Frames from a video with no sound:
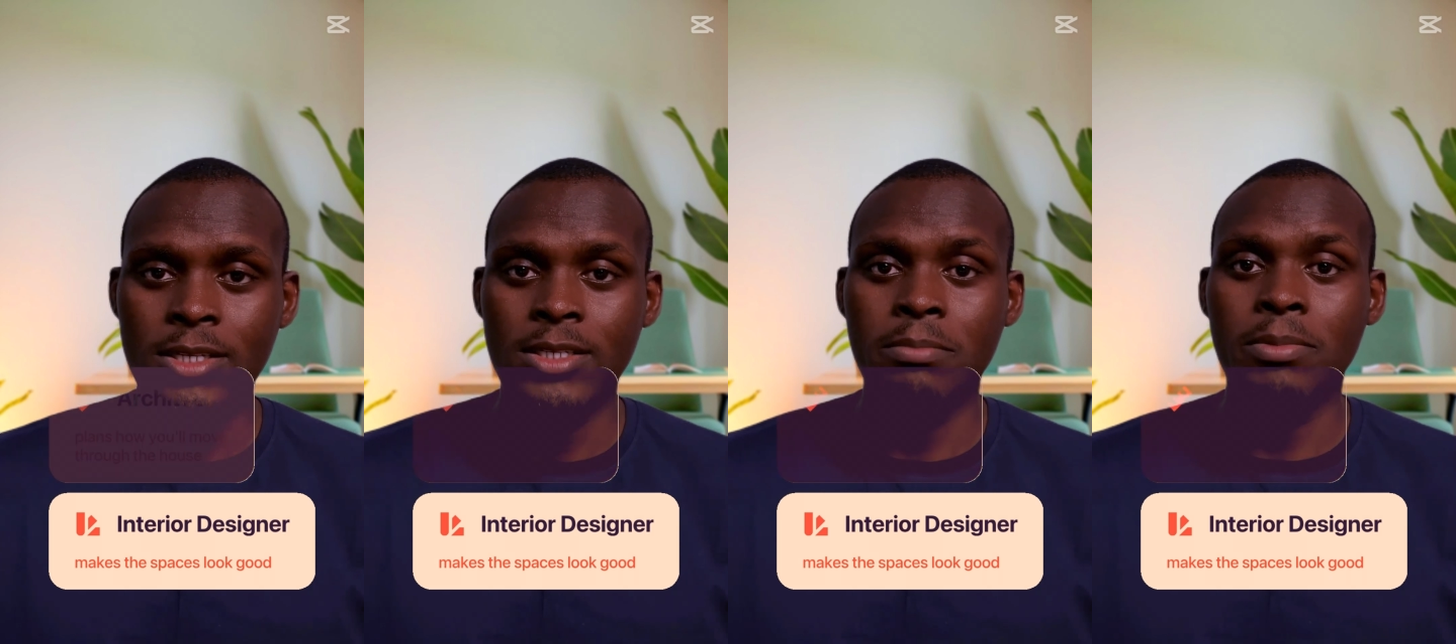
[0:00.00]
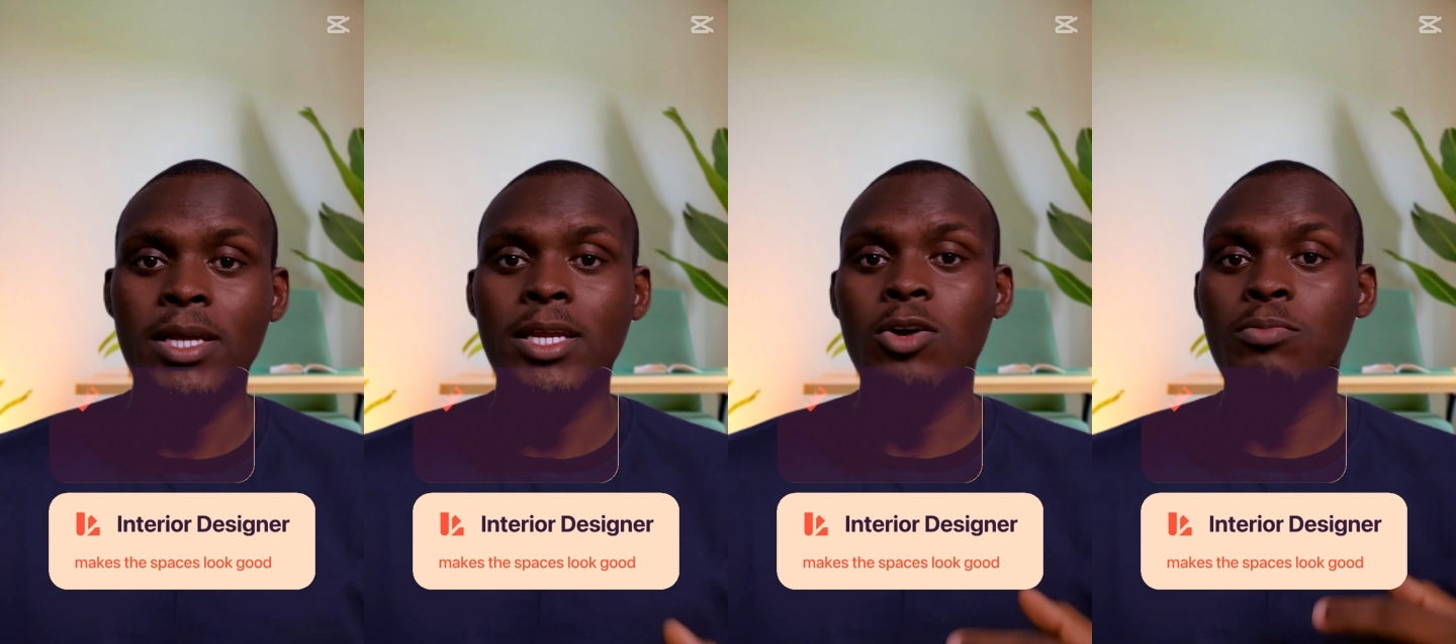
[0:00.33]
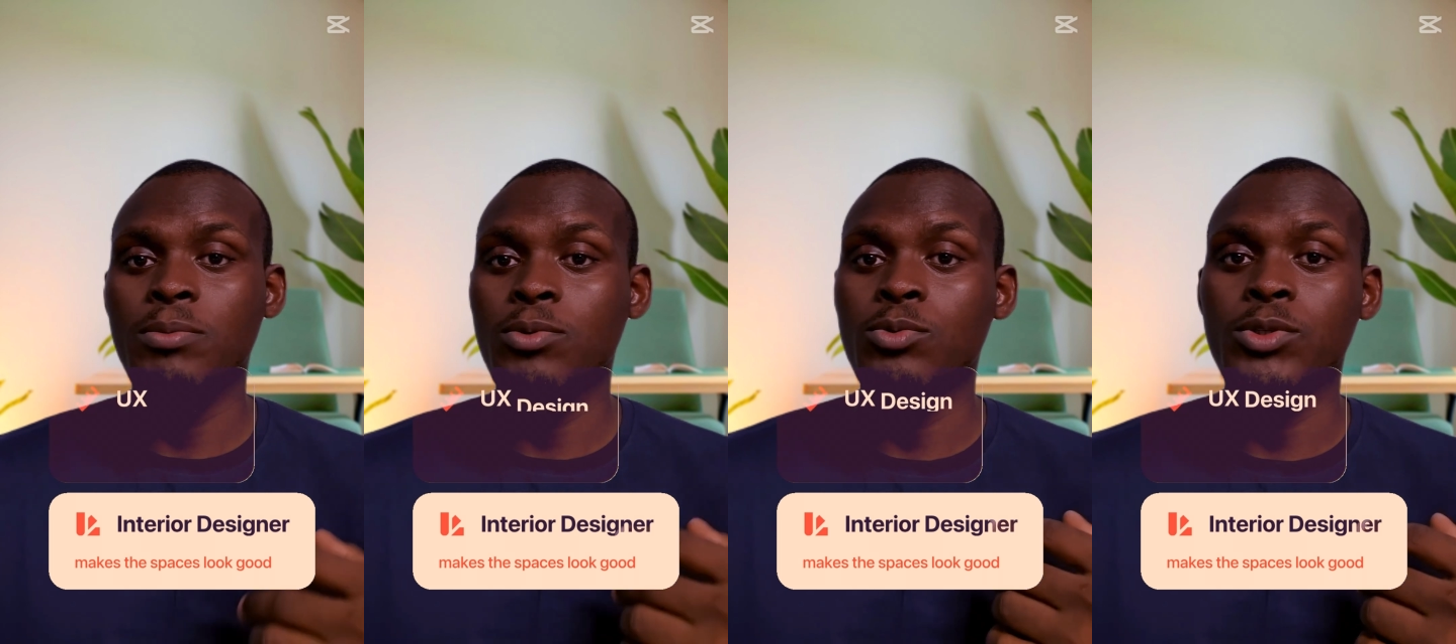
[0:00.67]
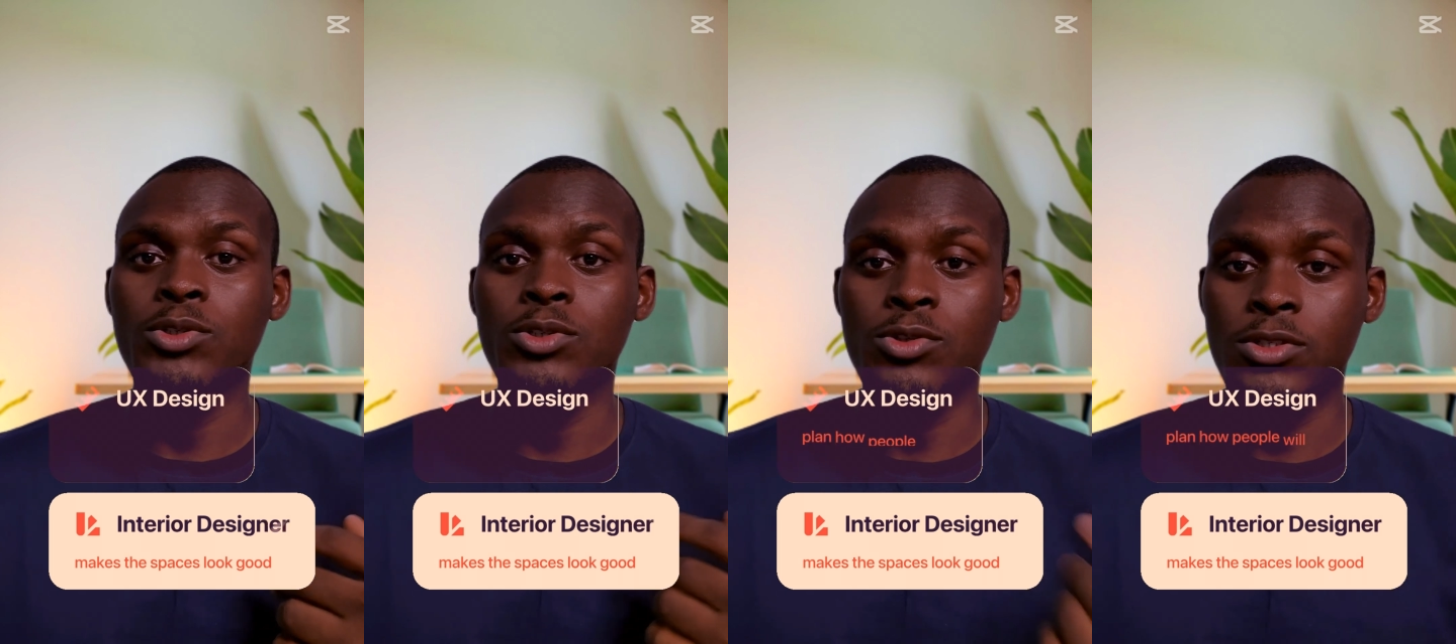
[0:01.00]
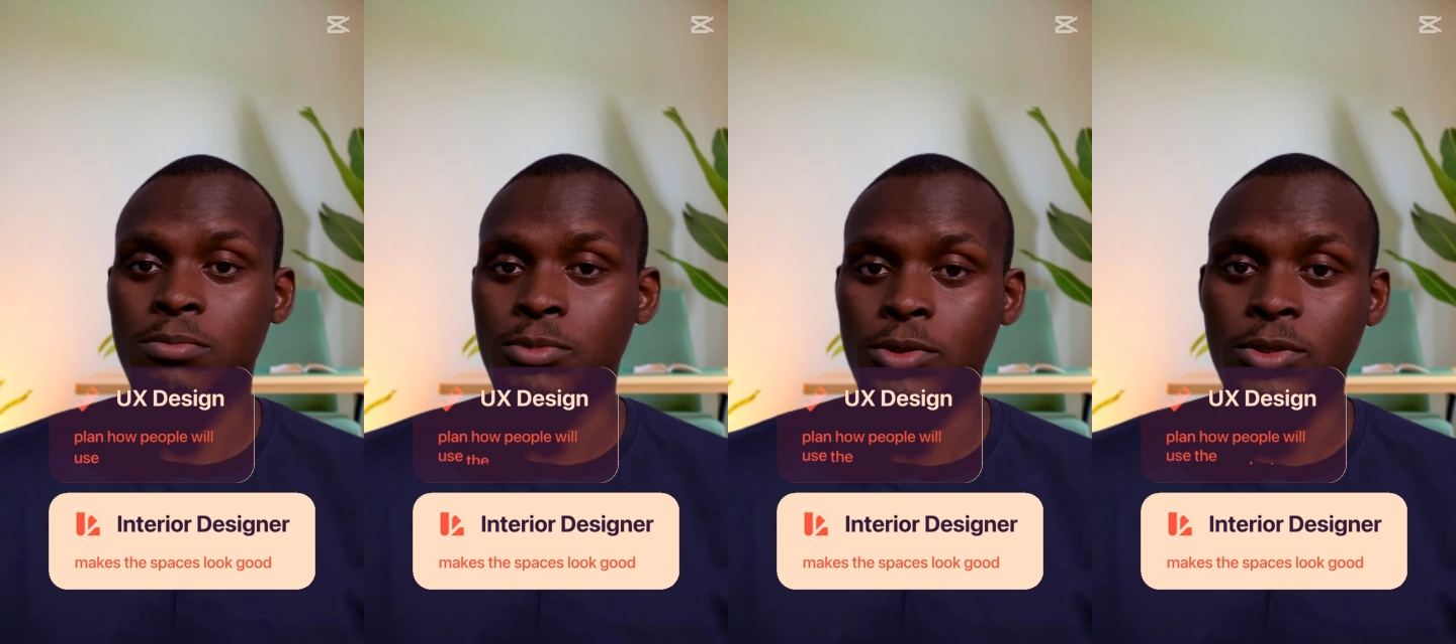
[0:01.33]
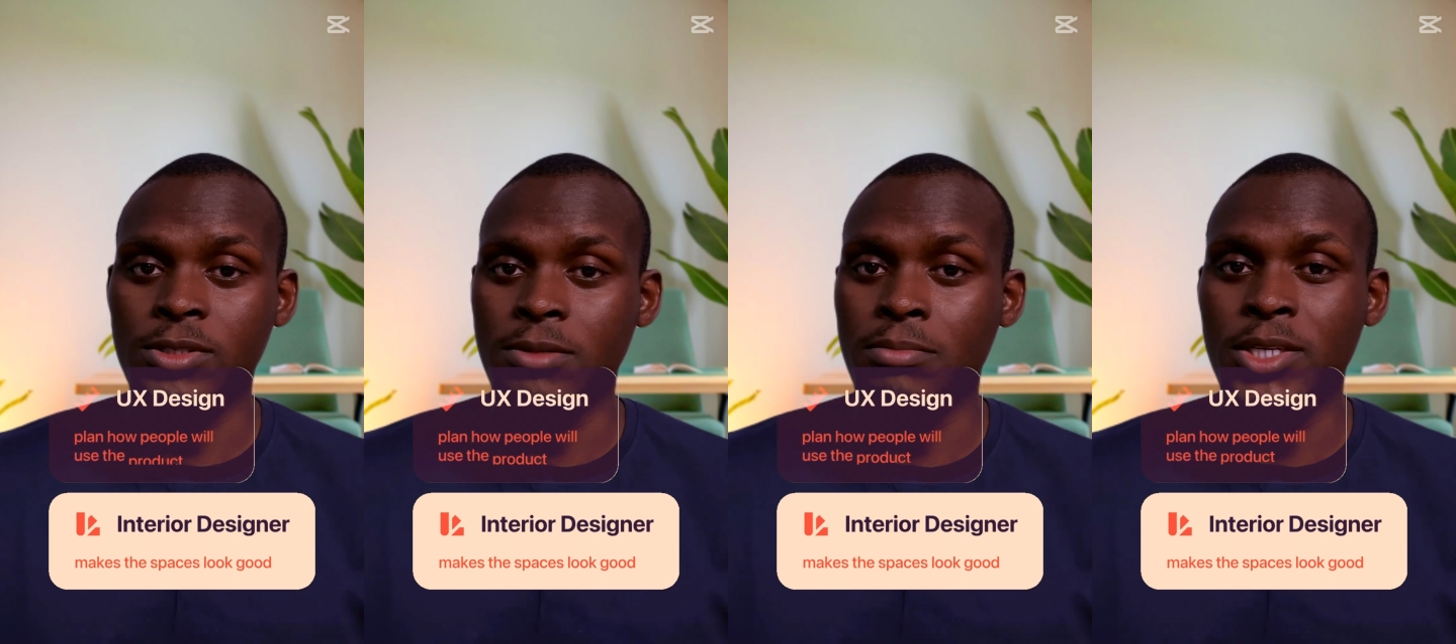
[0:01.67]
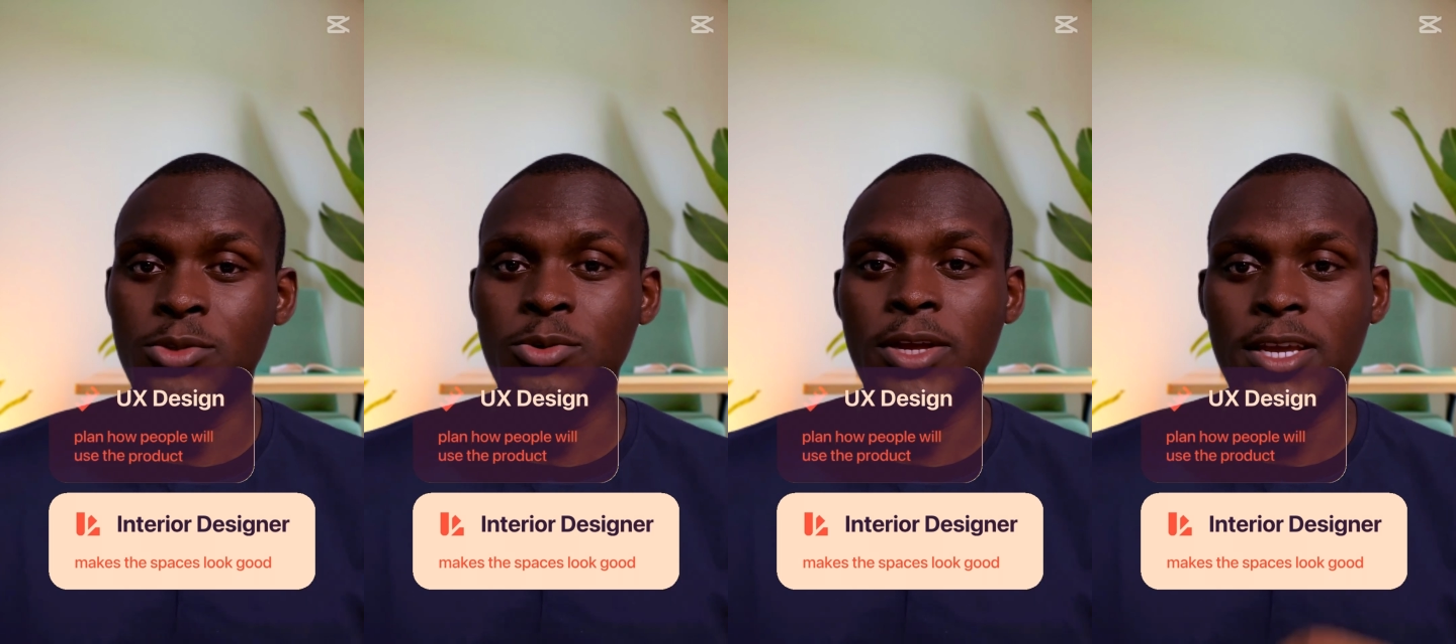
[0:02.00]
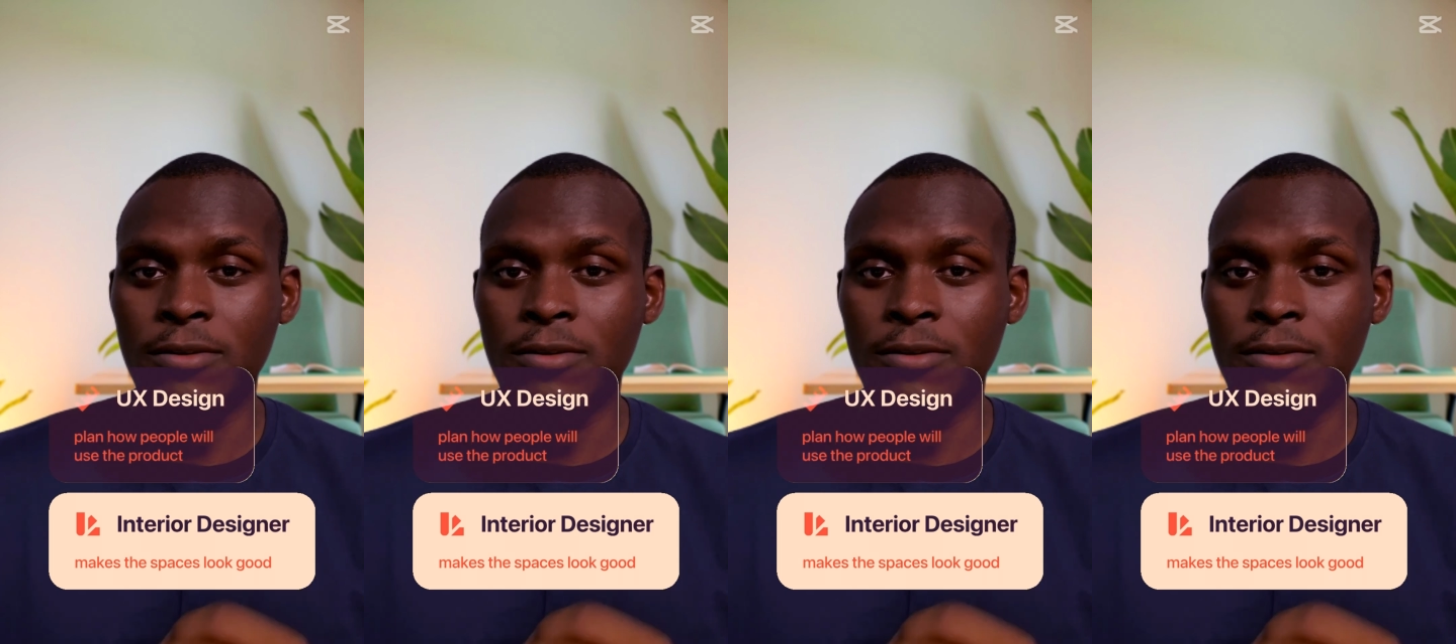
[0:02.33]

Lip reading: They plan how people will use the product and make sure